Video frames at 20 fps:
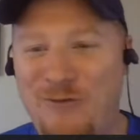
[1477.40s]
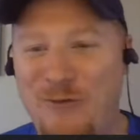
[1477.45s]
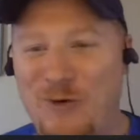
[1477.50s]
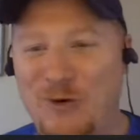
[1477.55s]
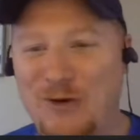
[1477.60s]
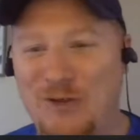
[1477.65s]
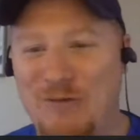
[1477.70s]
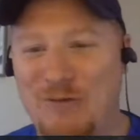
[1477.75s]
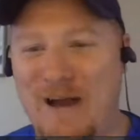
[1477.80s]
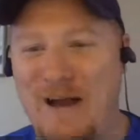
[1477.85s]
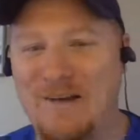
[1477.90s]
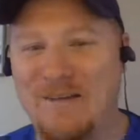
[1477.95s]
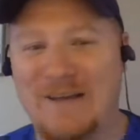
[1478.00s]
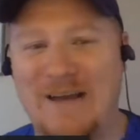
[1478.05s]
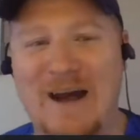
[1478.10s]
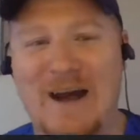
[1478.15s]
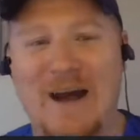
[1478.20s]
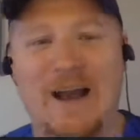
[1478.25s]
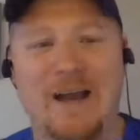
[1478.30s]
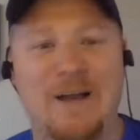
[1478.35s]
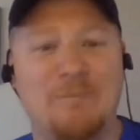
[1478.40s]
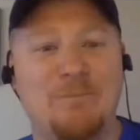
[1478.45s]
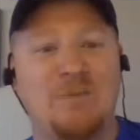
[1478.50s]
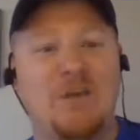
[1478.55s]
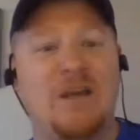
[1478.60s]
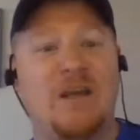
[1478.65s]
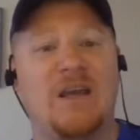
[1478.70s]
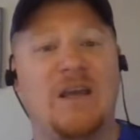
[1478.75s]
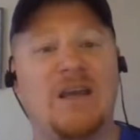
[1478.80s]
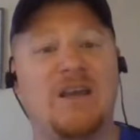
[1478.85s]
4th round guy
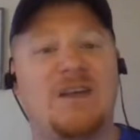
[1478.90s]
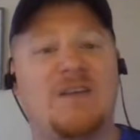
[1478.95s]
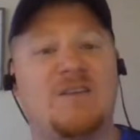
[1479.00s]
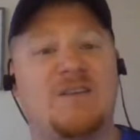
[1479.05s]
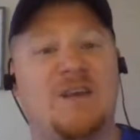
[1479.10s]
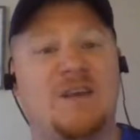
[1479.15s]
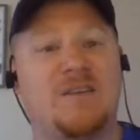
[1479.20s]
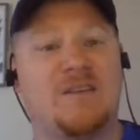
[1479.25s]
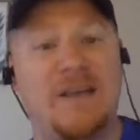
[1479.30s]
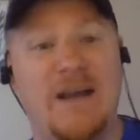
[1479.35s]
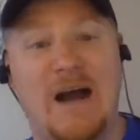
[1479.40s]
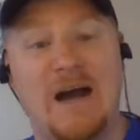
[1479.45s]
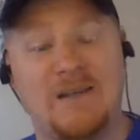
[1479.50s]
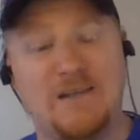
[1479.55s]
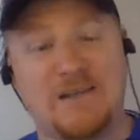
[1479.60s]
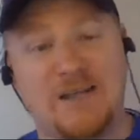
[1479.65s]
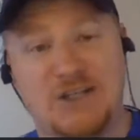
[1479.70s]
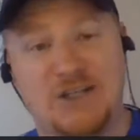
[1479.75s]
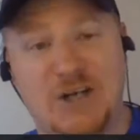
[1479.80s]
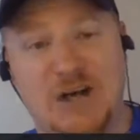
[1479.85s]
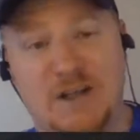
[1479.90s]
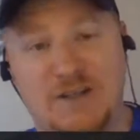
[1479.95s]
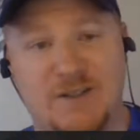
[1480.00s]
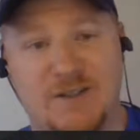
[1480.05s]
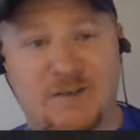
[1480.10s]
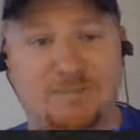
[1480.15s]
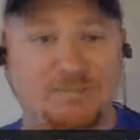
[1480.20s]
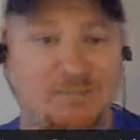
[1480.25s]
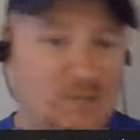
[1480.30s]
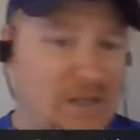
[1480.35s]
is Deontay
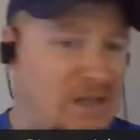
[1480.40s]
Johnson.